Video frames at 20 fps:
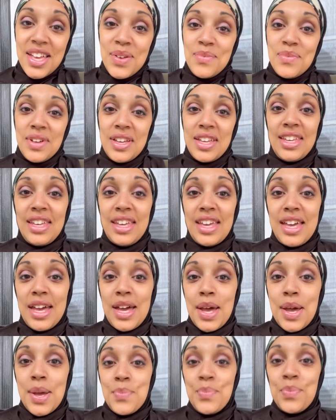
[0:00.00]
But,
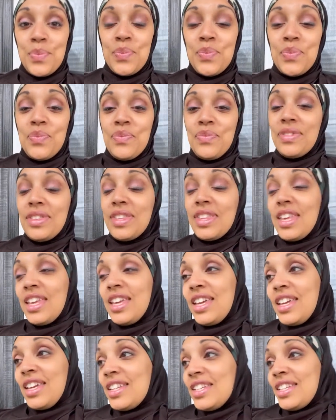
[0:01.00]
yeah.
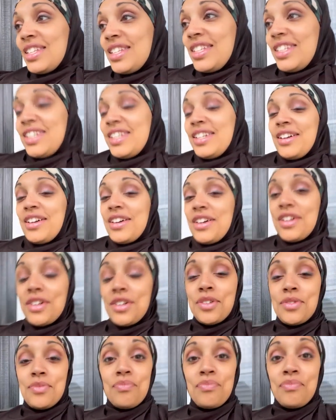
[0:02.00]
She
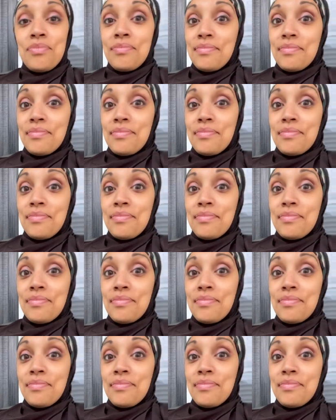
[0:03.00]
got